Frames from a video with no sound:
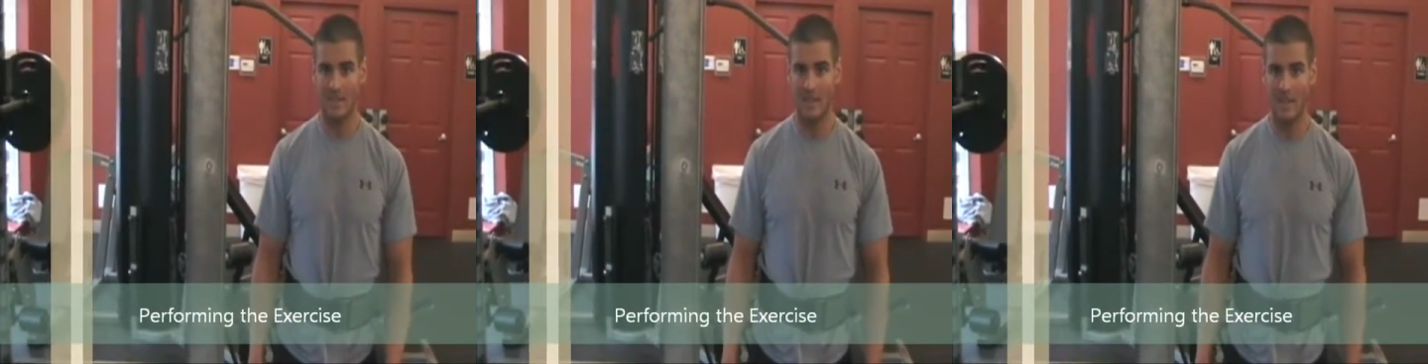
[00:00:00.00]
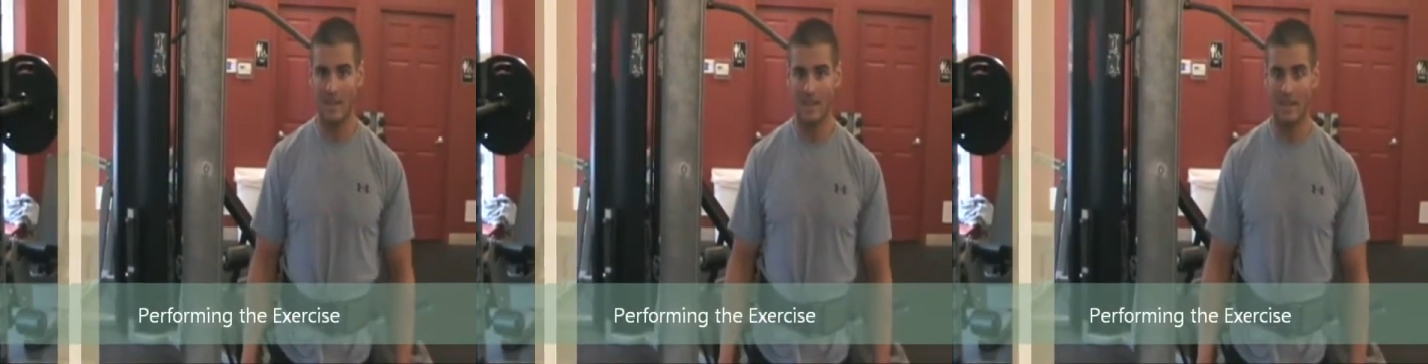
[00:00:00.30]

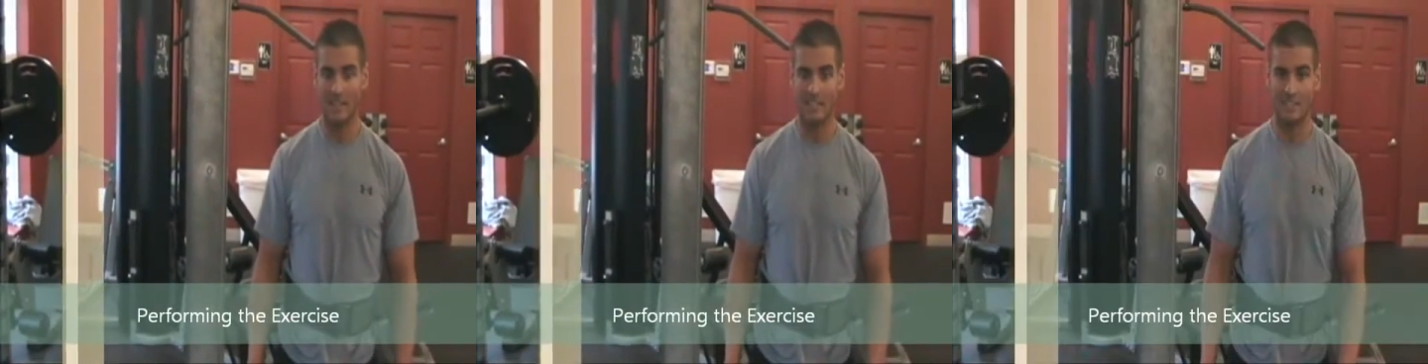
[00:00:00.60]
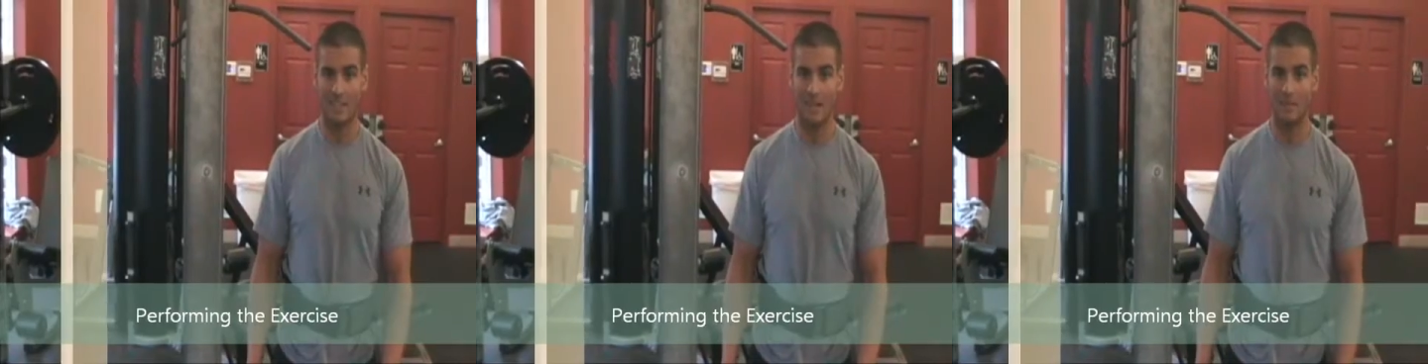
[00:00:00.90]
and as I
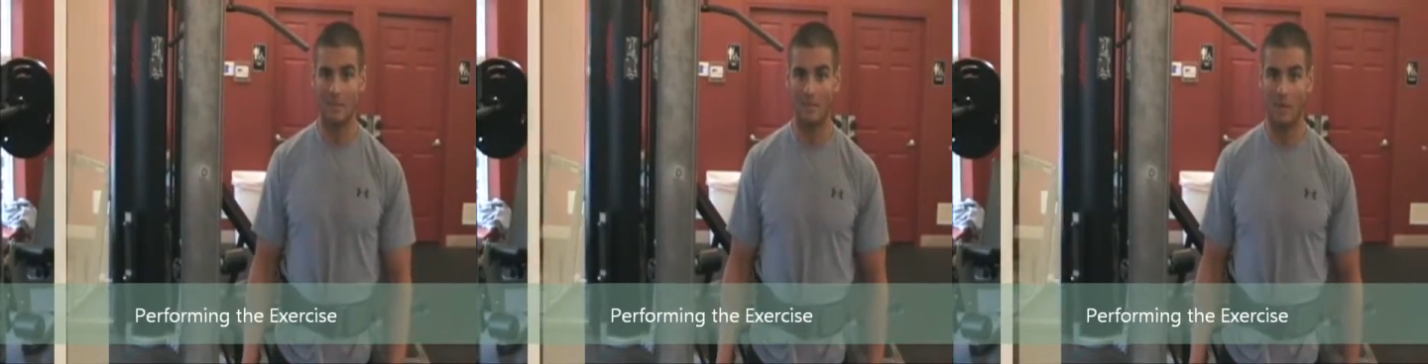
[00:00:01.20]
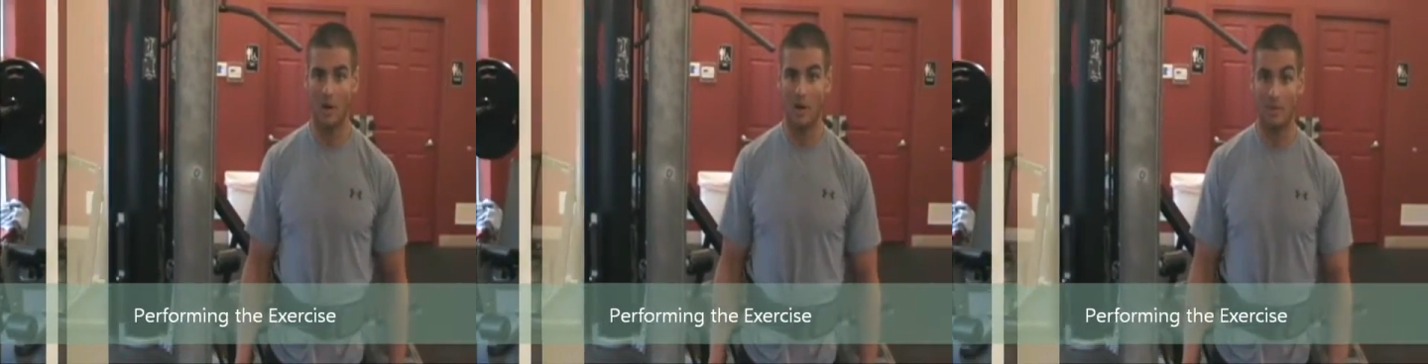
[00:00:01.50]
stated
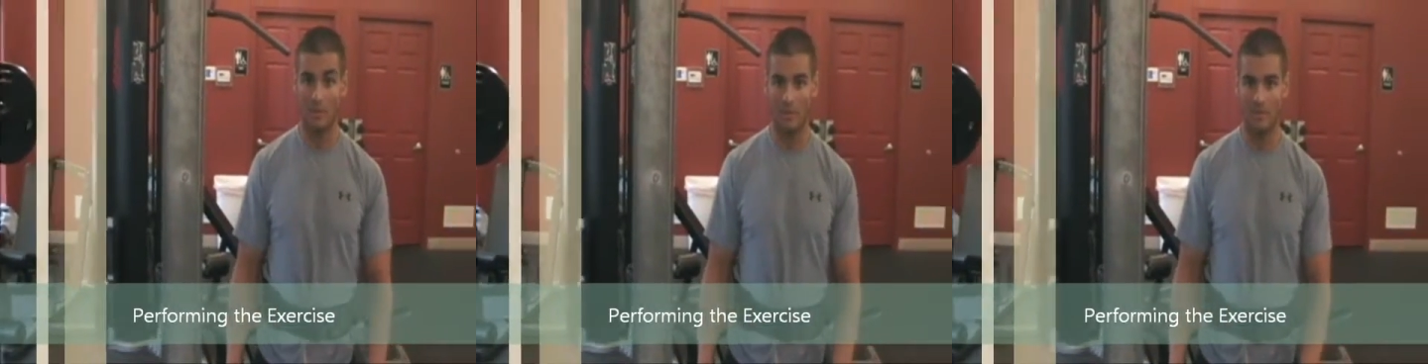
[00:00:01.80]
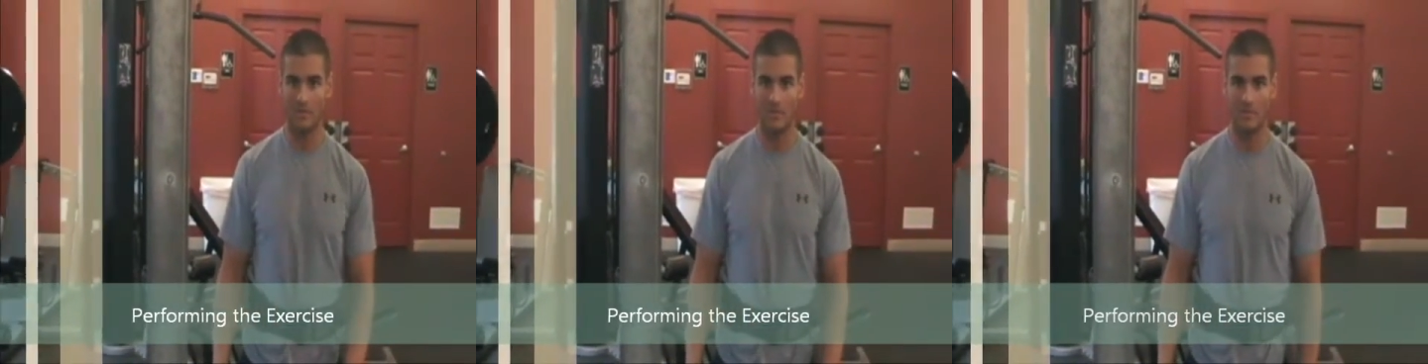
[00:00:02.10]
before, I will be
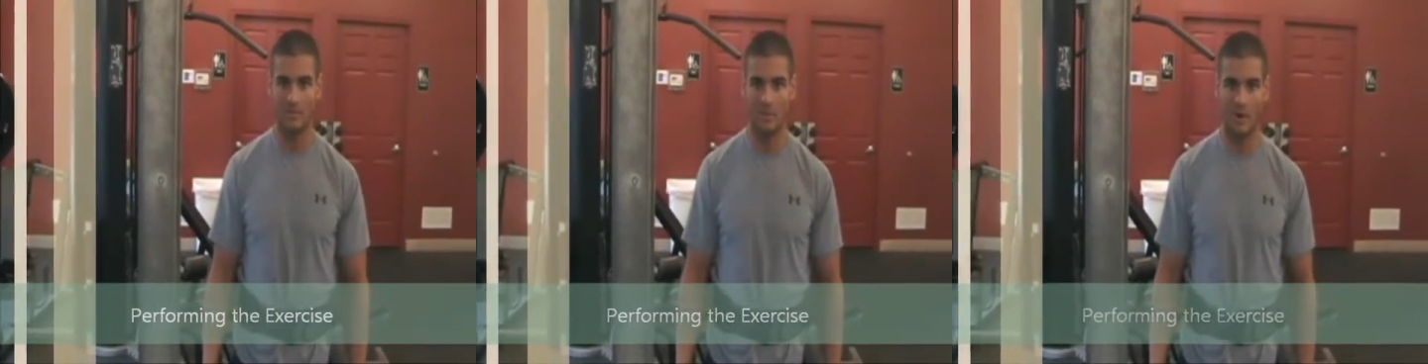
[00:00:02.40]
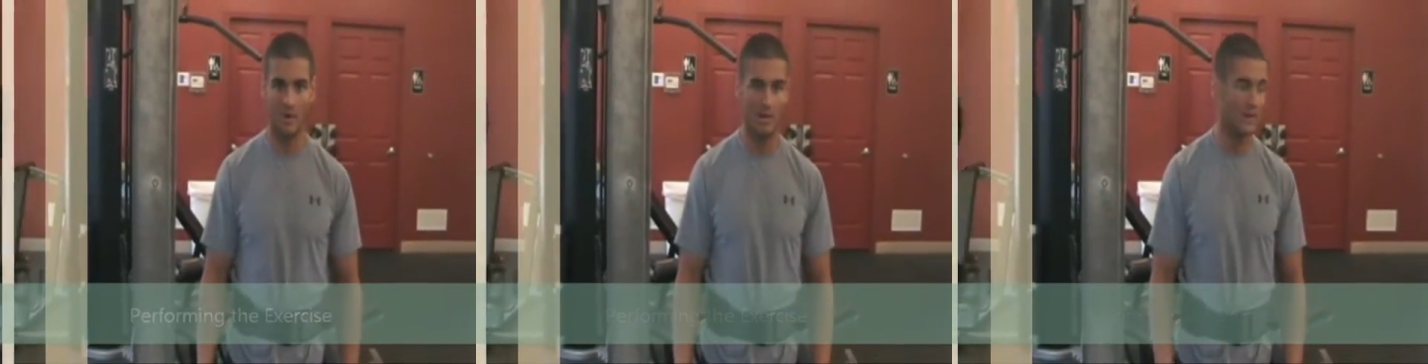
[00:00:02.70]
using a
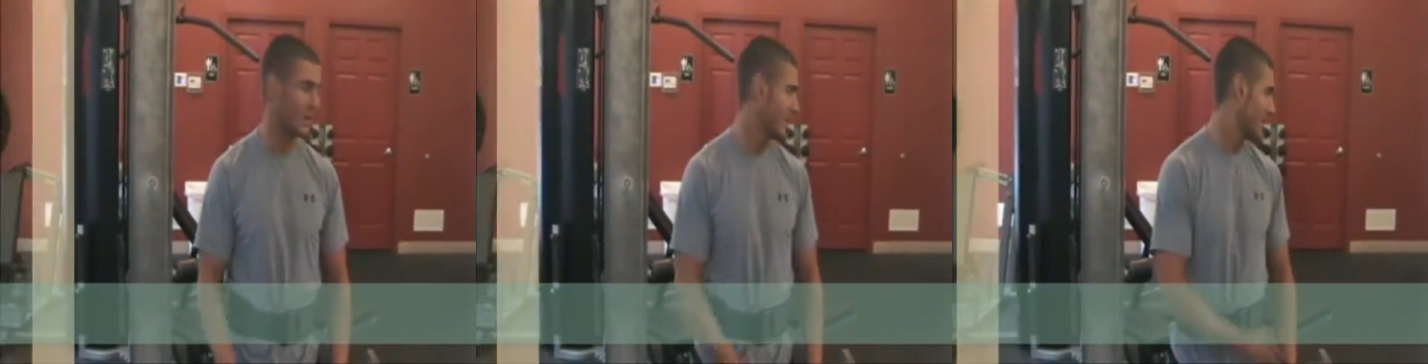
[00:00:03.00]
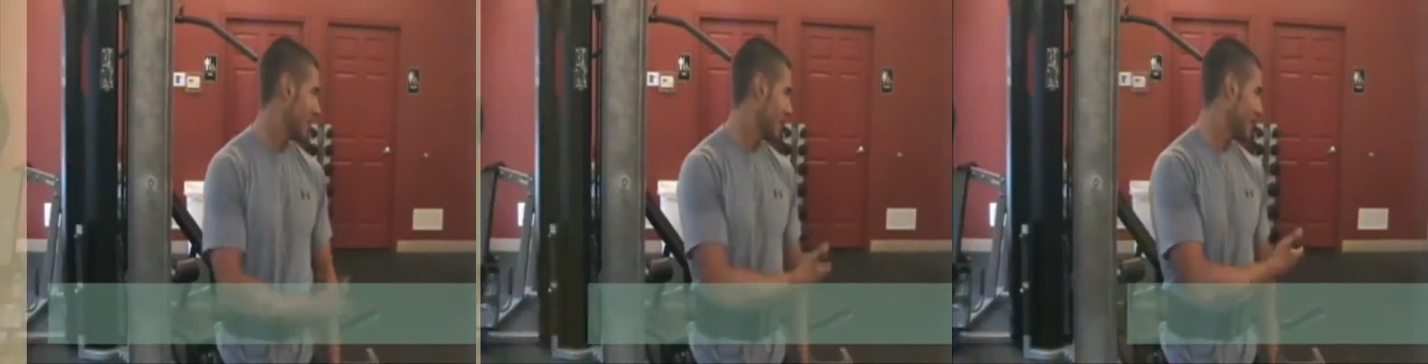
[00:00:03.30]
spotter.
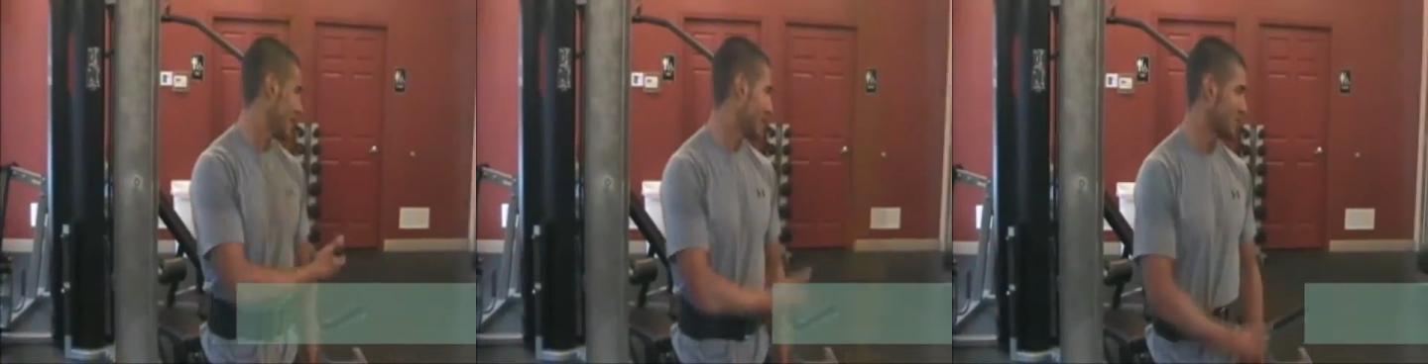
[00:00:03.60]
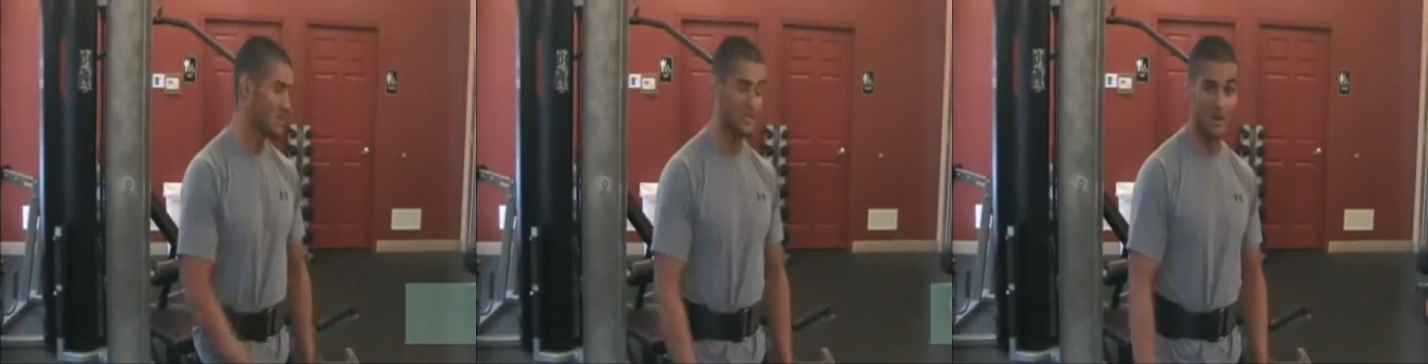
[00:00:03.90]
And
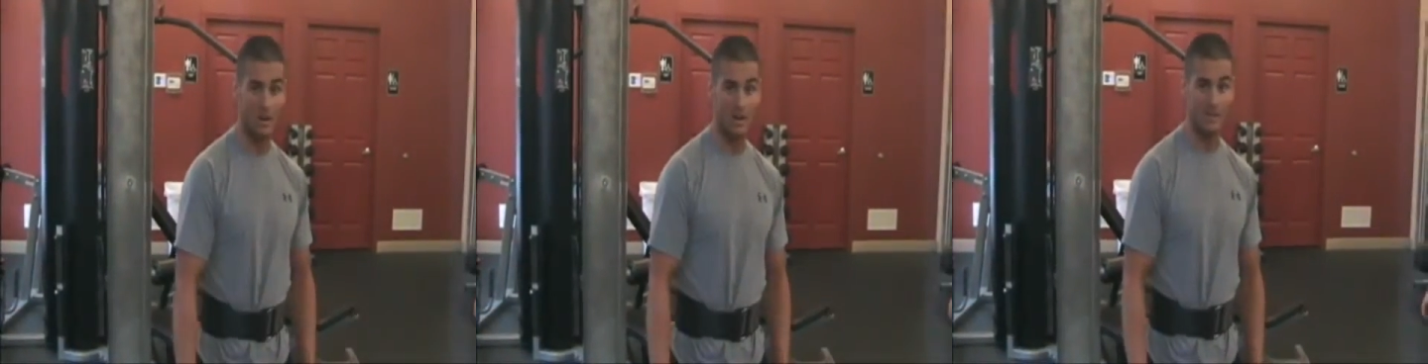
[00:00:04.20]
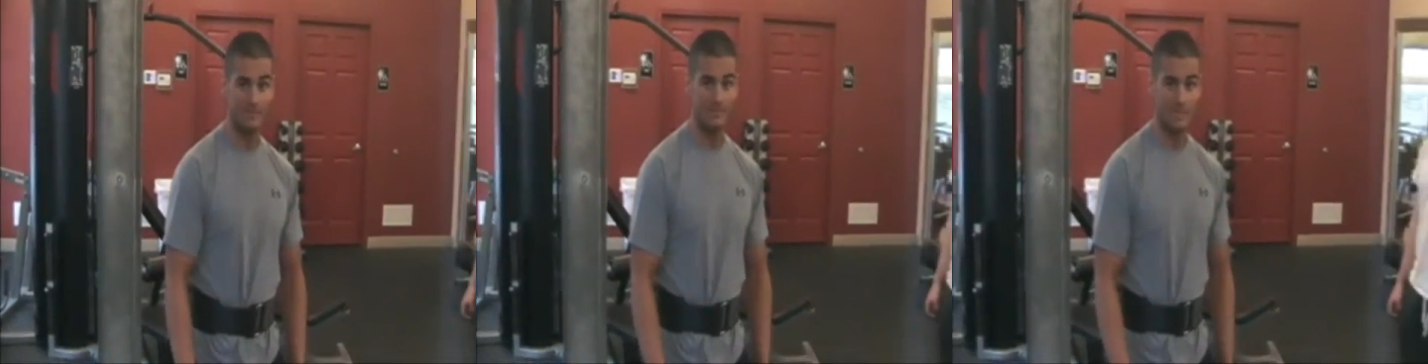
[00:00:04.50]
here's John.